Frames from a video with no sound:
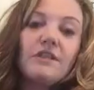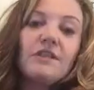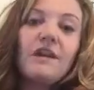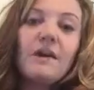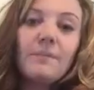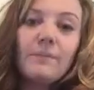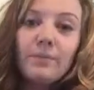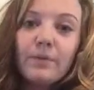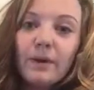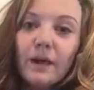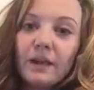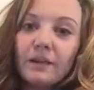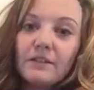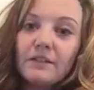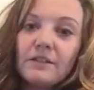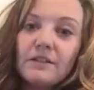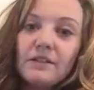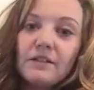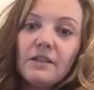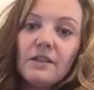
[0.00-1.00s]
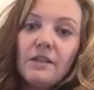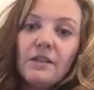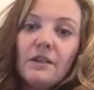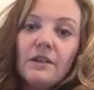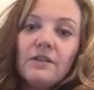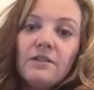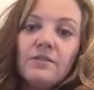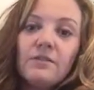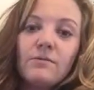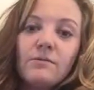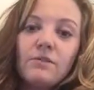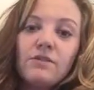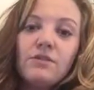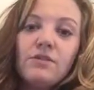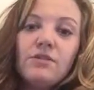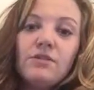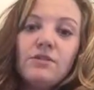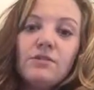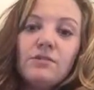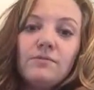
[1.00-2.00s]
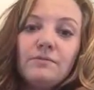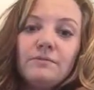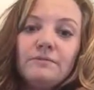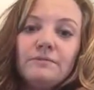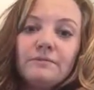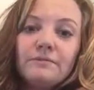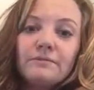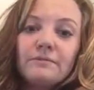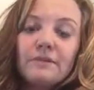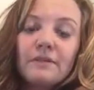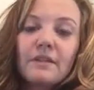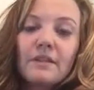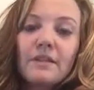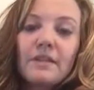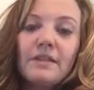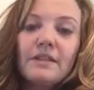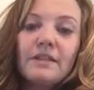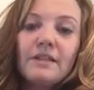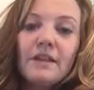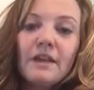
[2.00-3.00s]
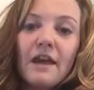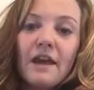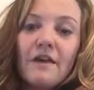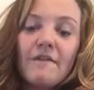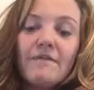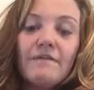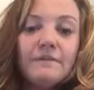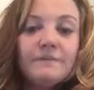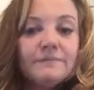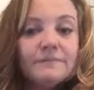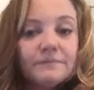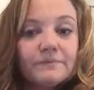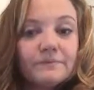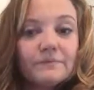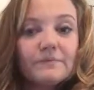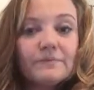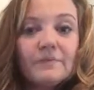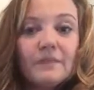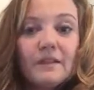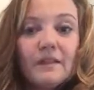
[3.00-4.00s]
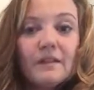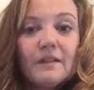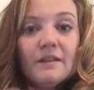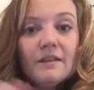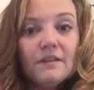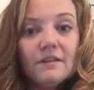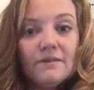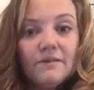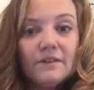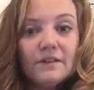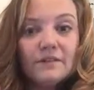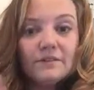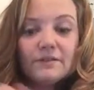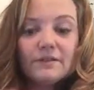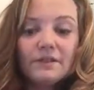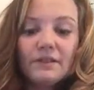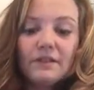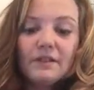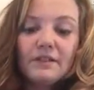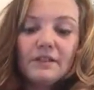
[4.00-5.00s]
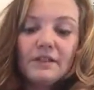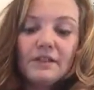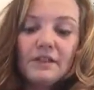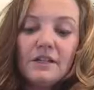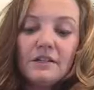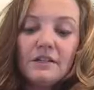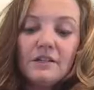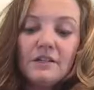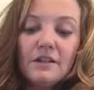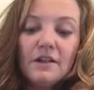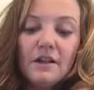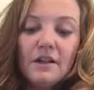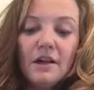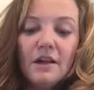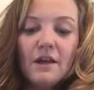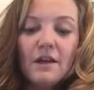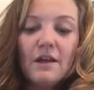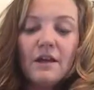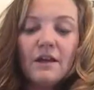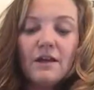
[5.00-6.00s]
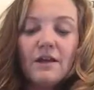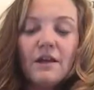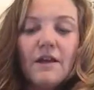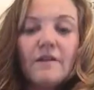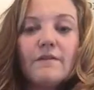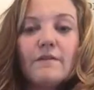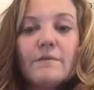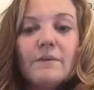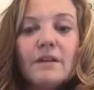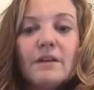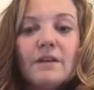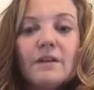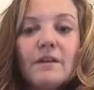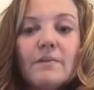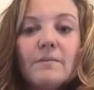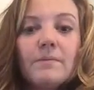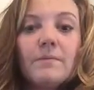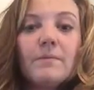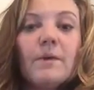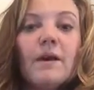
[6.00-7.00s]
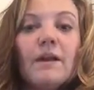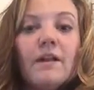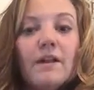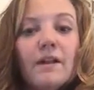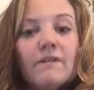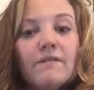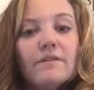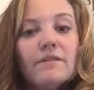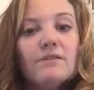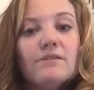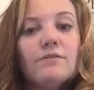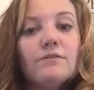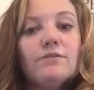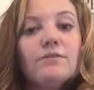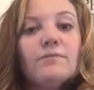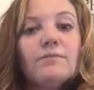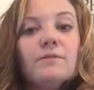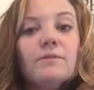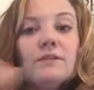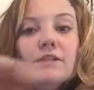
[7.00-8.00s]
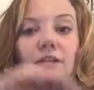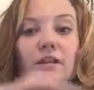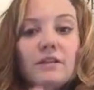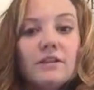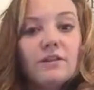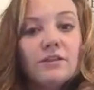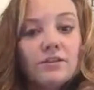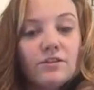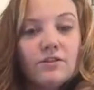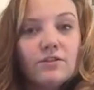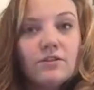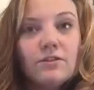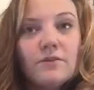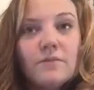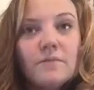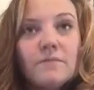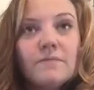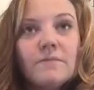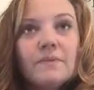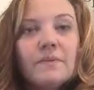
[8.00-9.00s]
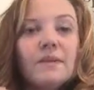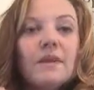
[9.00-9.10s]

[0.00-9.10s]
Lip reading: need that practice. So what you do is I have the fiddlesticks in here, and I have them in a cup. I have the students would sit in a circle,